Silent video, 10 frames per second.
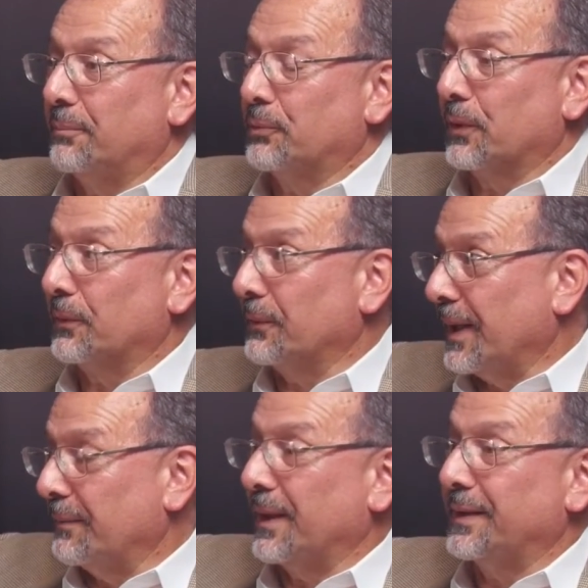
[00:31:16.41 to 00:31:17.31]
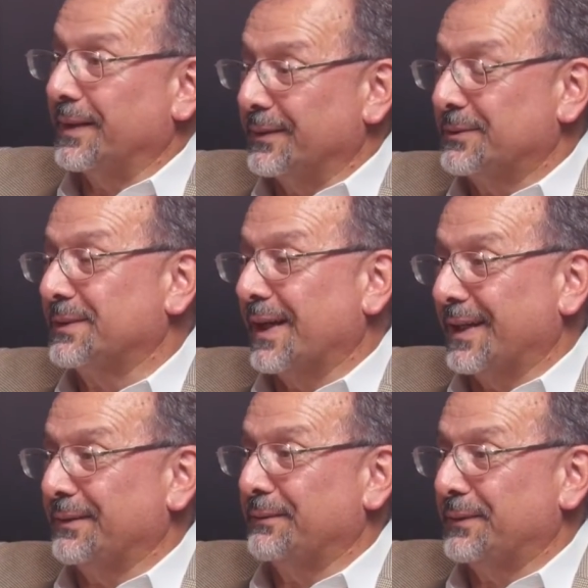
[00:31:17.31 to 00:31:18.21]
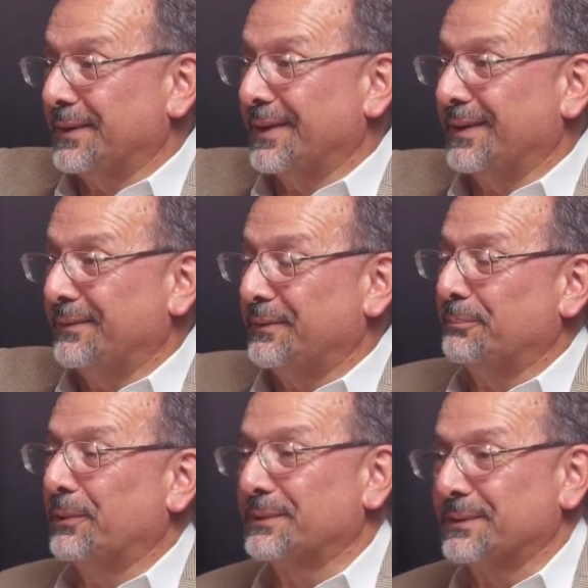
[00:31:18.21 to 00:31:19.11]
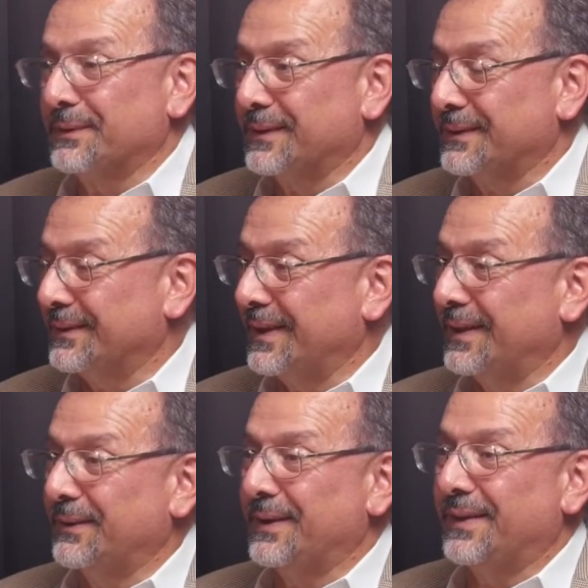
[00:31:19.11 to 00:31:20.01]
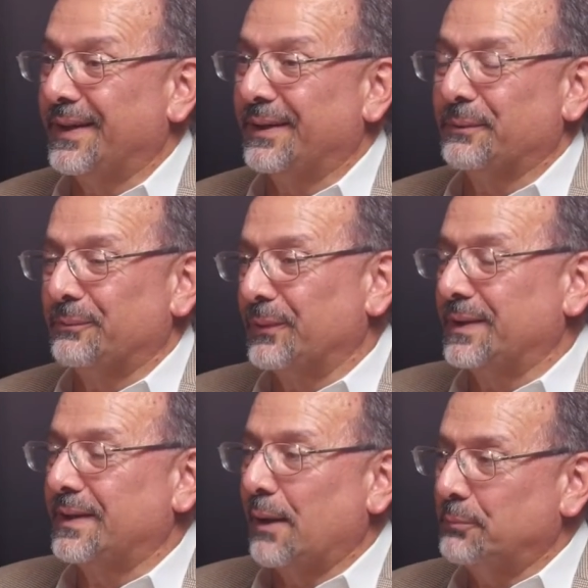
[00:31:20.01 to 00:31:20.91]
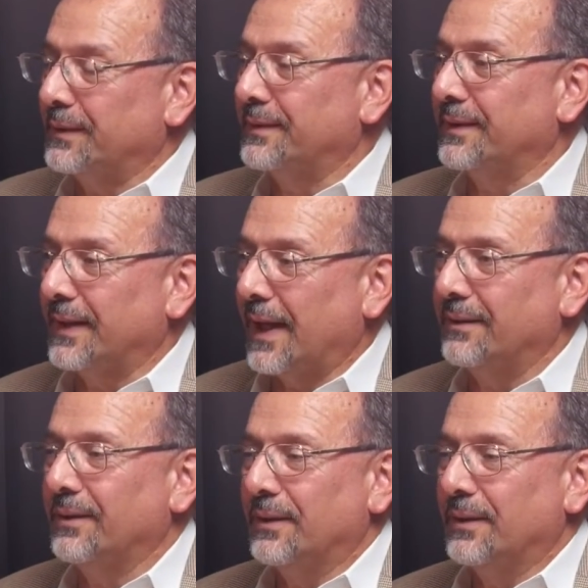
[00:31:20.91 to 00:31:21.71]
program on the other side of the Port Salerno area there, and we tapped into that.